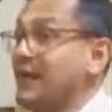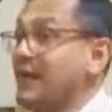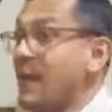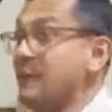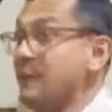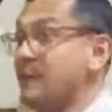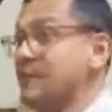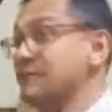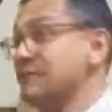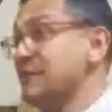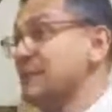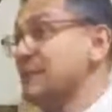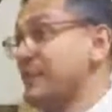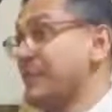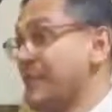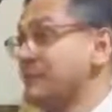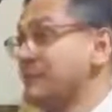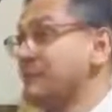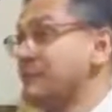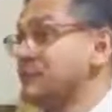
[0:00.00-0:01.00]
I mean, he's in a
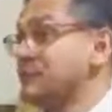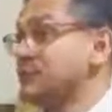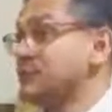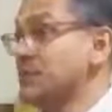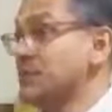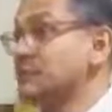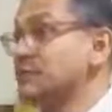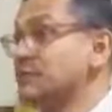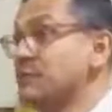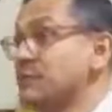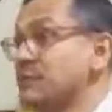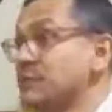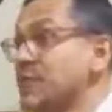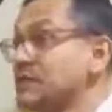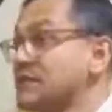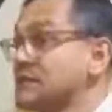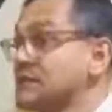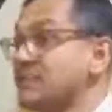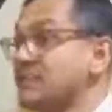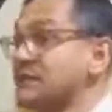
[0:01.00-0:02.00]
painful situation, but
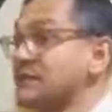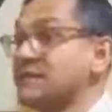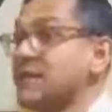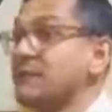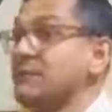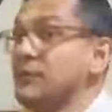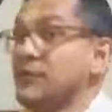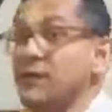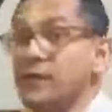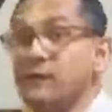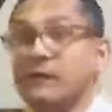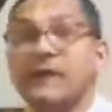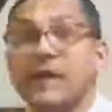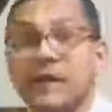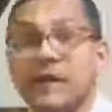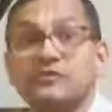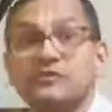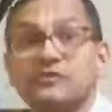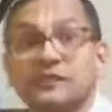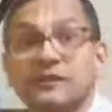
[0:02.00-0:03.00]
that's the best time to hear it,
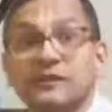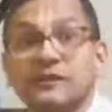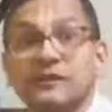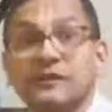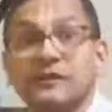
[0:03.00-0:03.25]
actually.